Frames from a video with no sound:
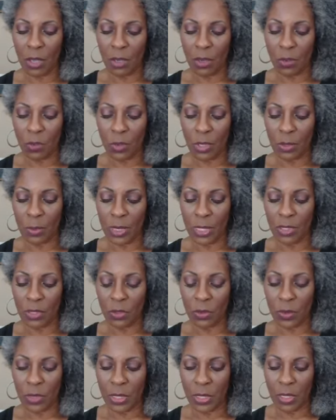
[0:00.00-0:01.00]
what am I
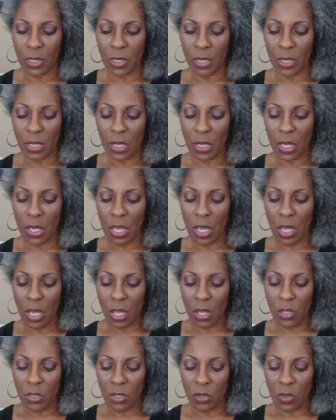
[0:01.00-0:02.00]
doing?
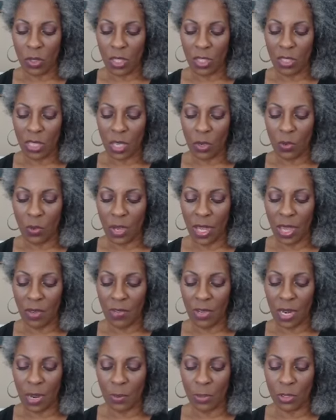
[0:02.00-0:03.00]
So that they will
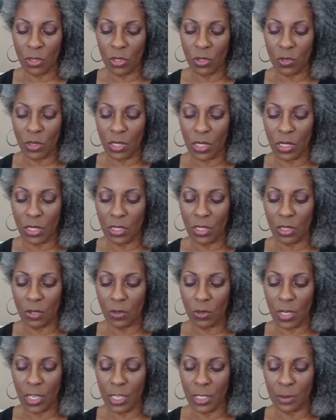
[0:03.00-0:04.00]
have an opportunity
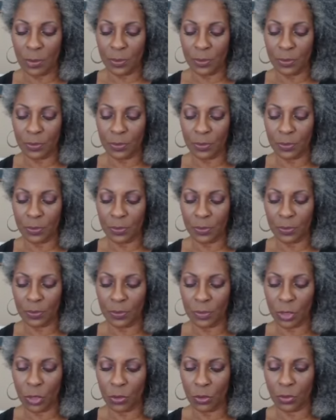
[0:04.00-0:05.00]
to,
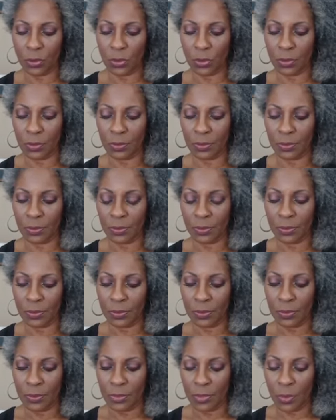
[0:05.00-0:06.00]
oof,
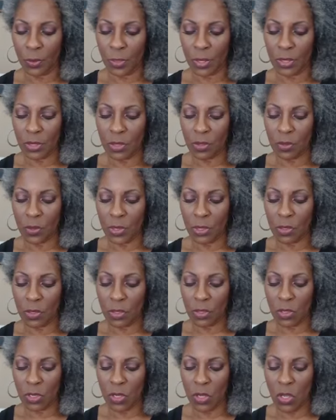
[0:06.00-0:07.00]
what is going
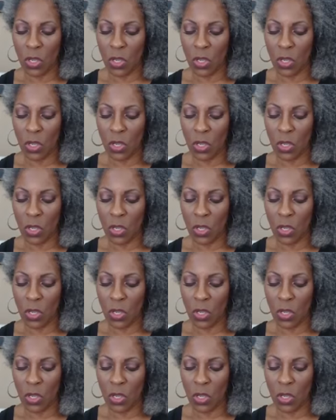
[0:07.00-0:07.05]
on?